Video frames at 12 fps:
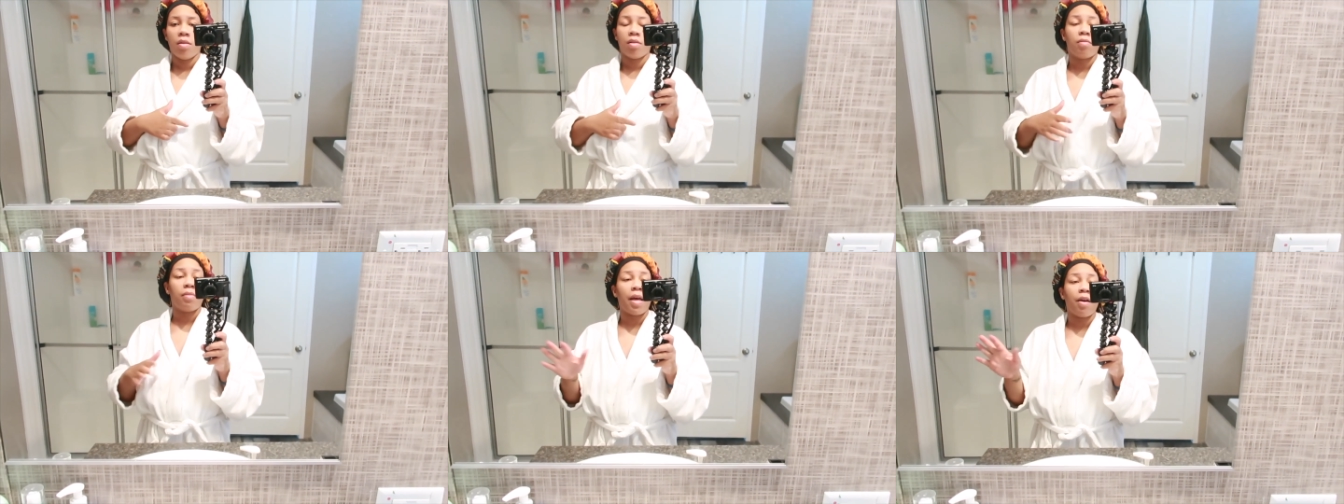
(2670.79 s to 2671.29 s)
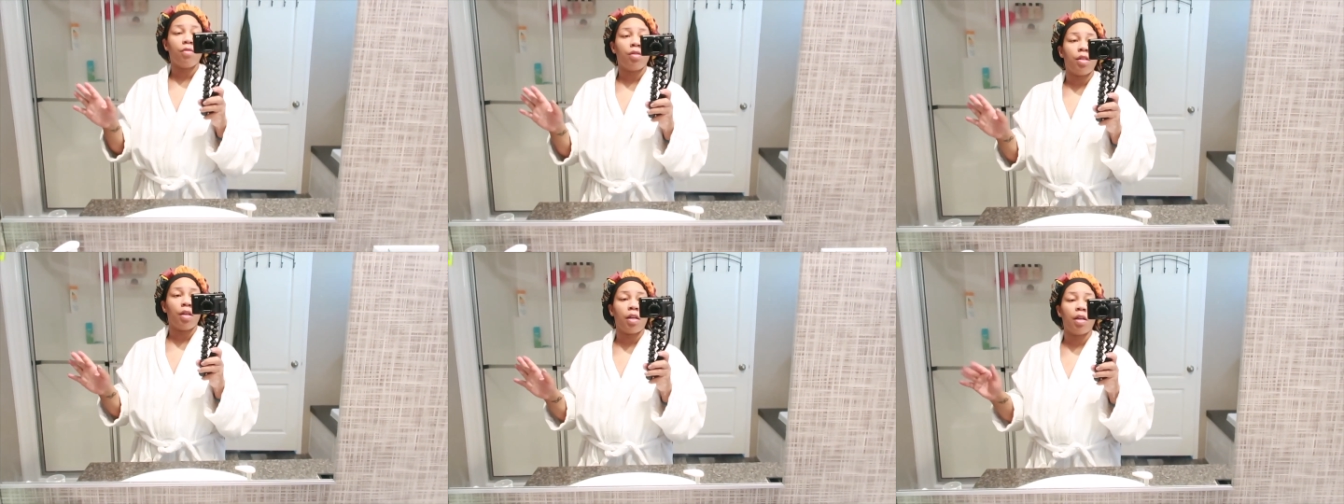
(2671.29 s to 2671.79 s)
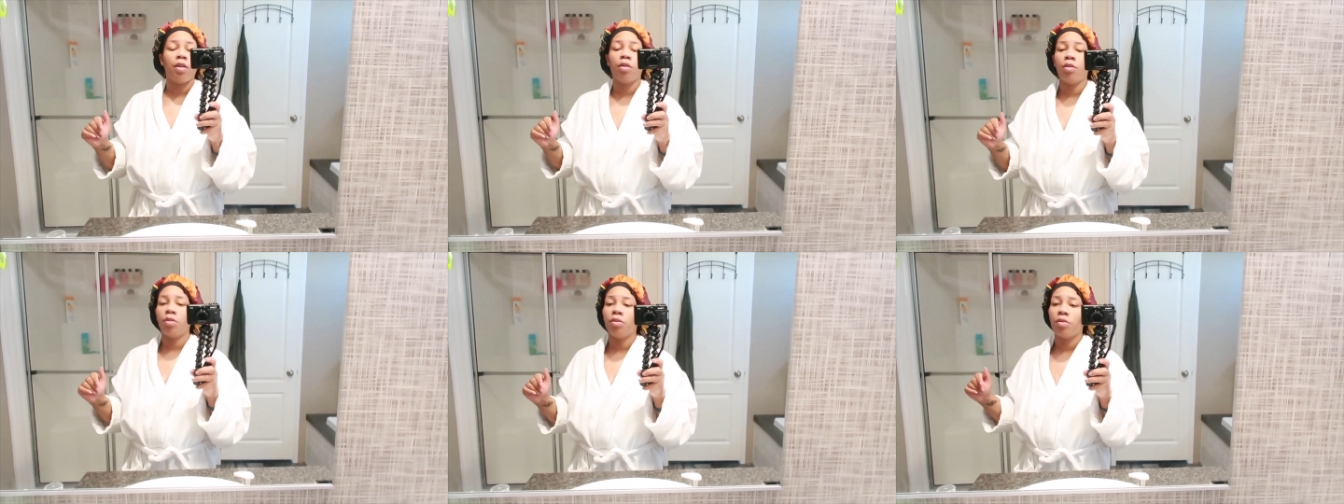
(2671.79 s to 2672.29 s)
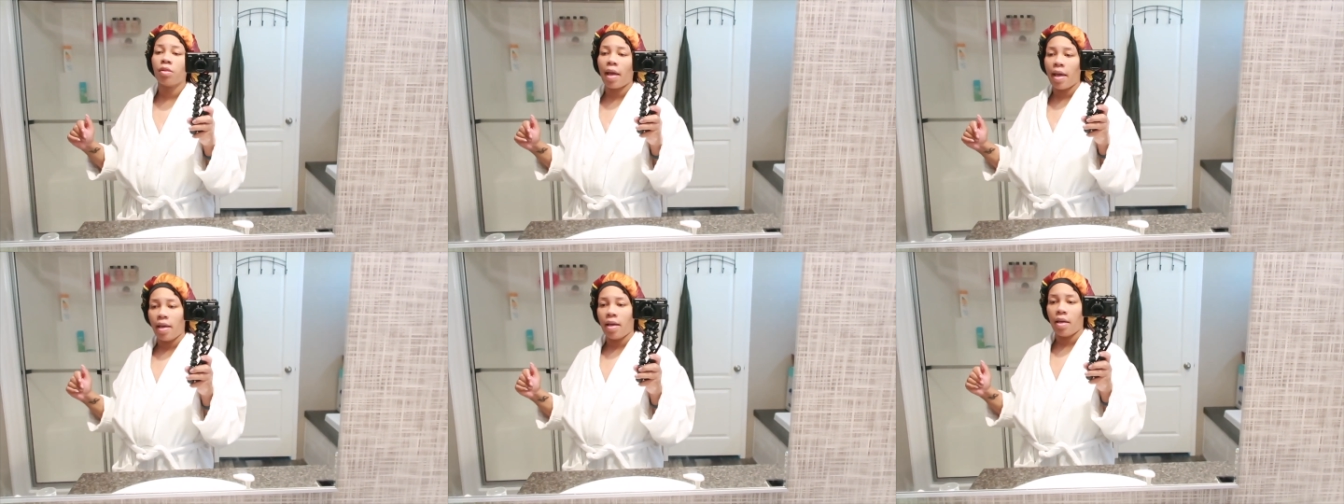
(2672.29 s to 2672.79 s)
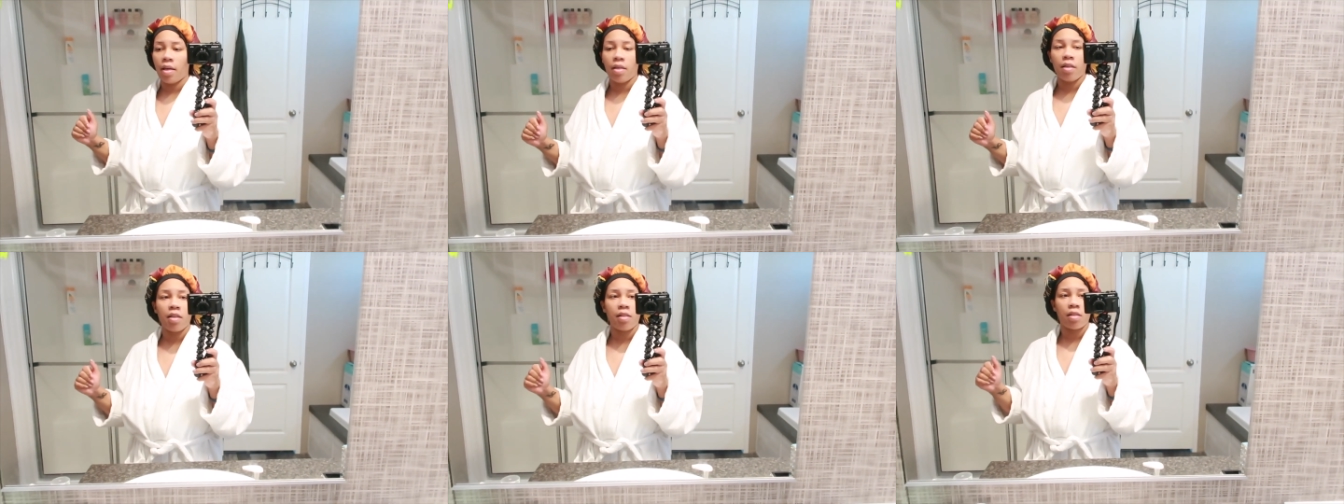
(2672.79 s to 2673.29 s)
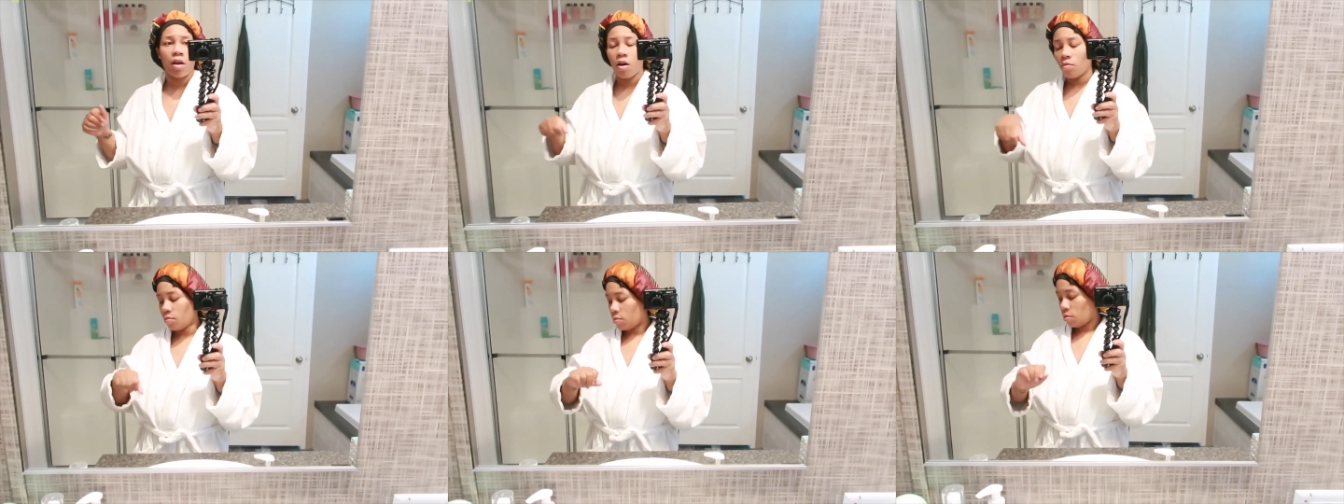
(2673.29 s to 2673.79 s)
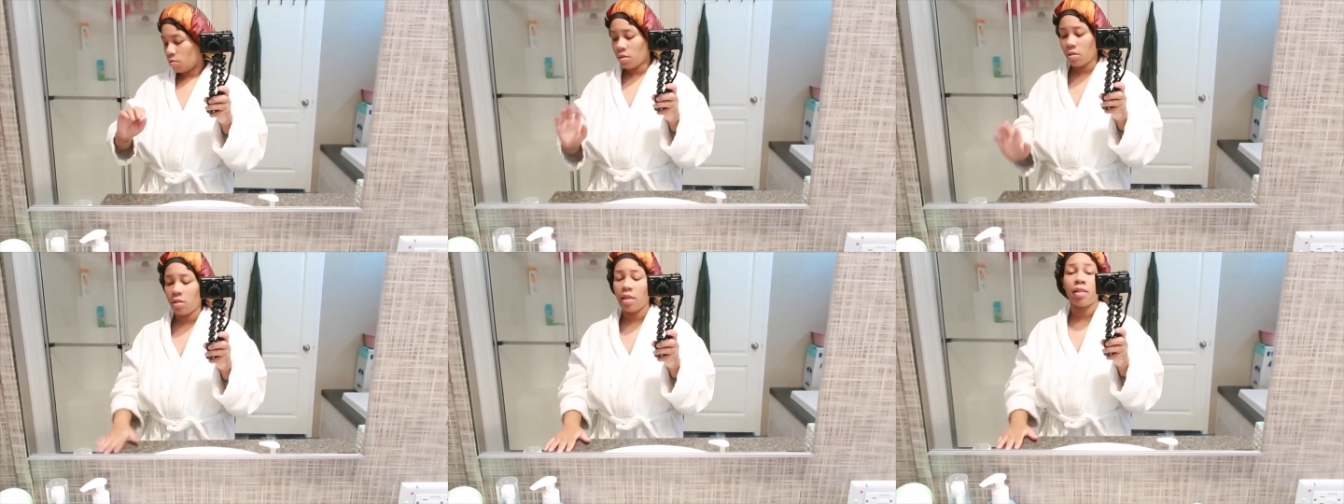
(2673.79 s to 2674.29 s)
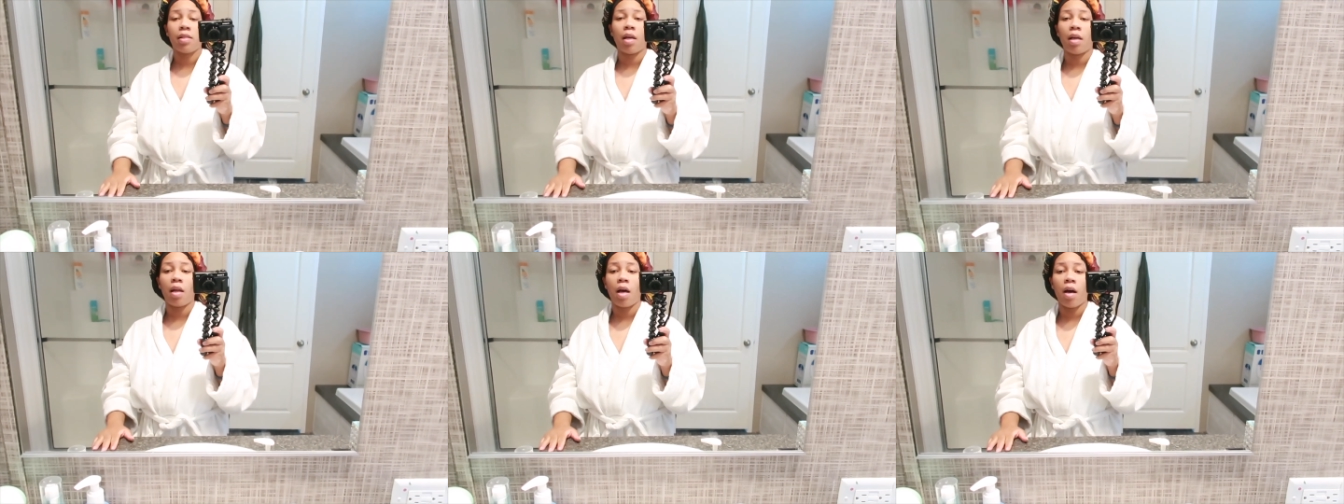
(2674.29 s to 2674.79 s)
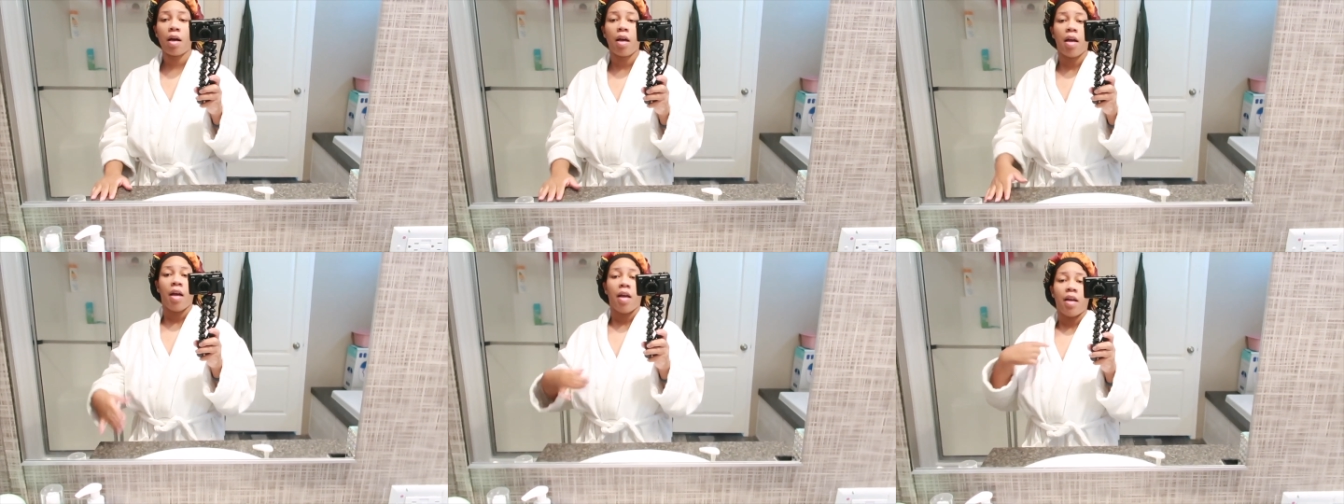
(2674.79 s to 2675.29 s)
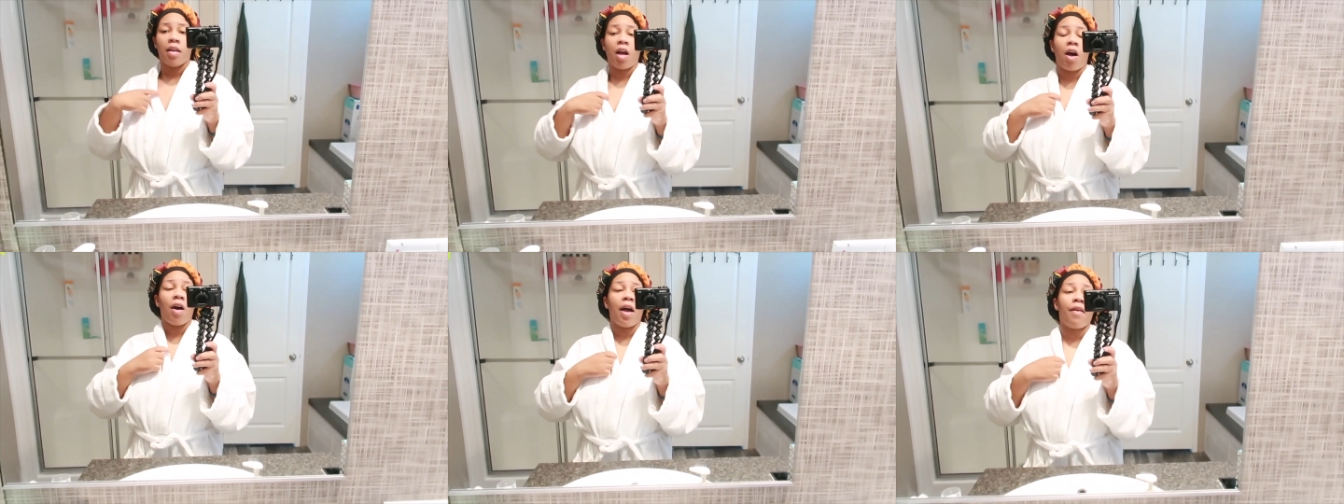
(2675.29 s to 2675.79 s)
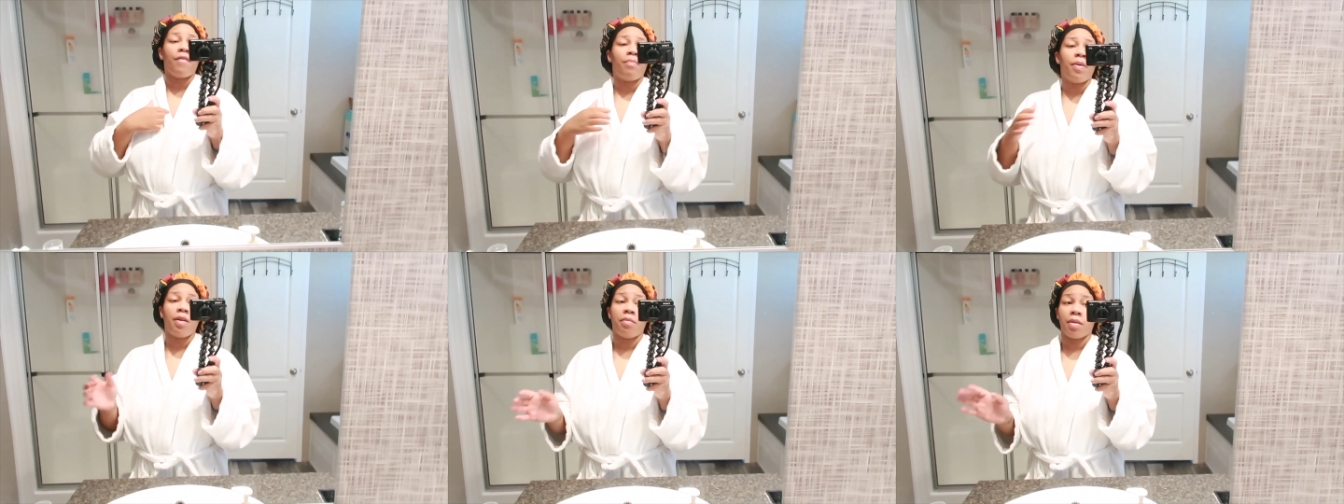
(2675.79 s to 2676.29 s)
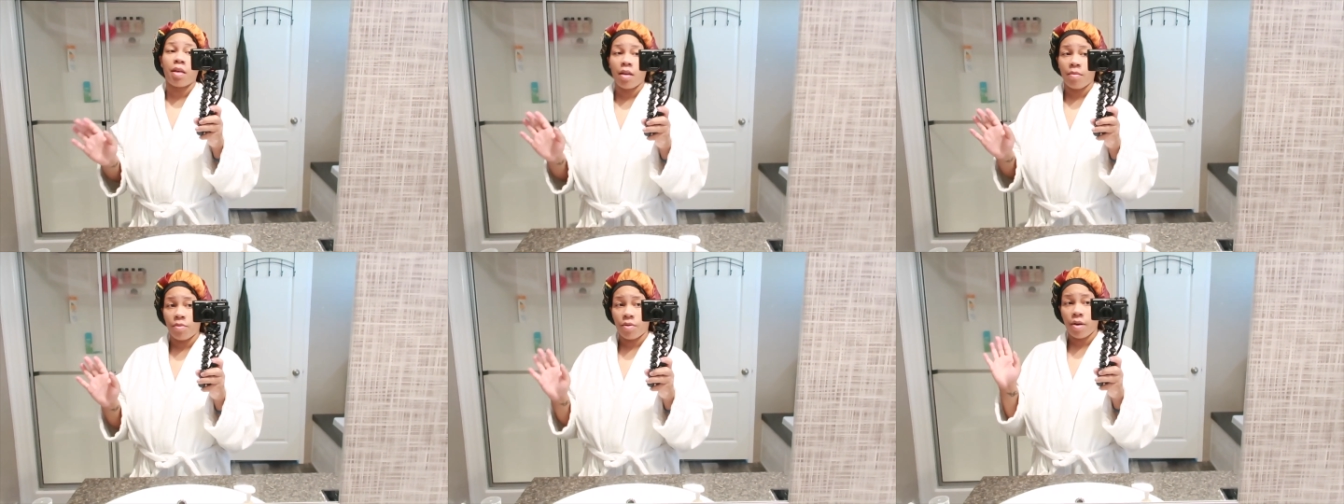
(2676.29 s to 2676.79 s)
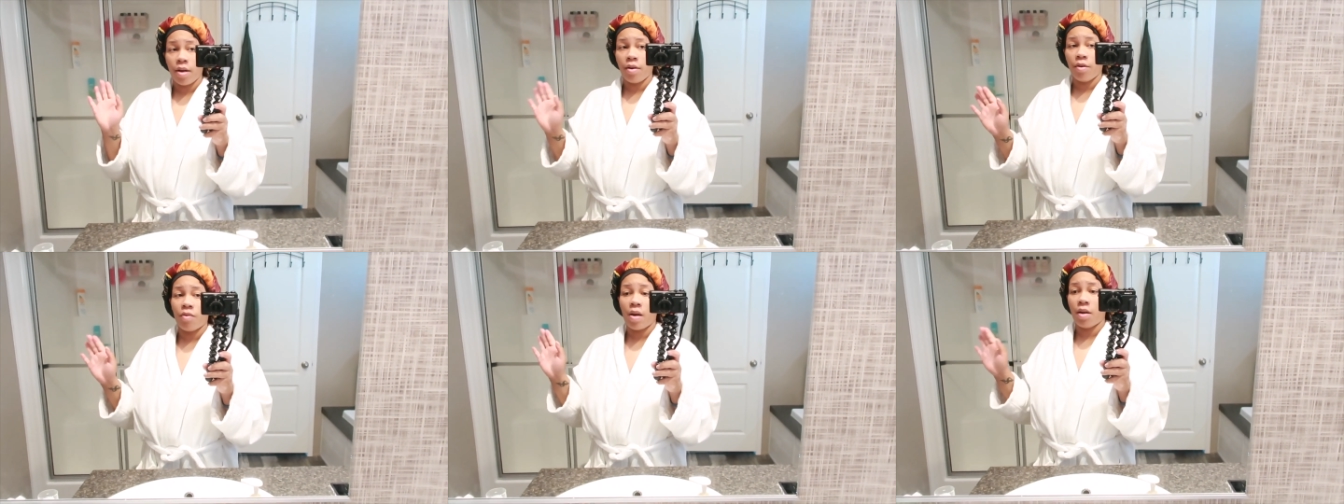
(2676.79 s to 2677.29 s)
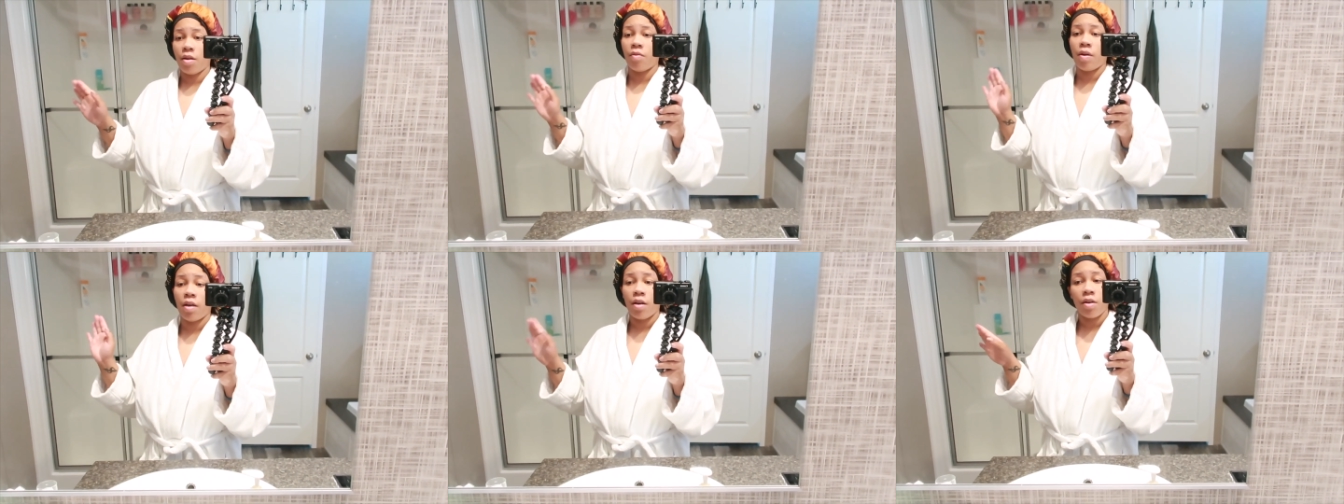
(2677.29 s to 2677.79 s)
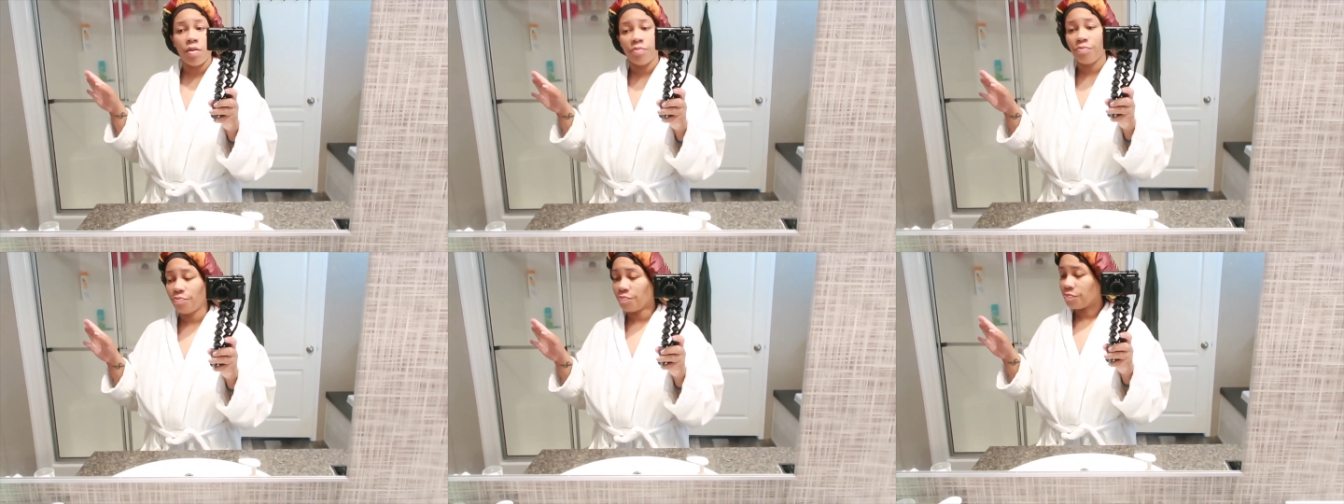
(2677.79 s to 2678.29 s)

some lounging clothes and it's almost six o'clock y'all haven't picked up the camera I know I know I know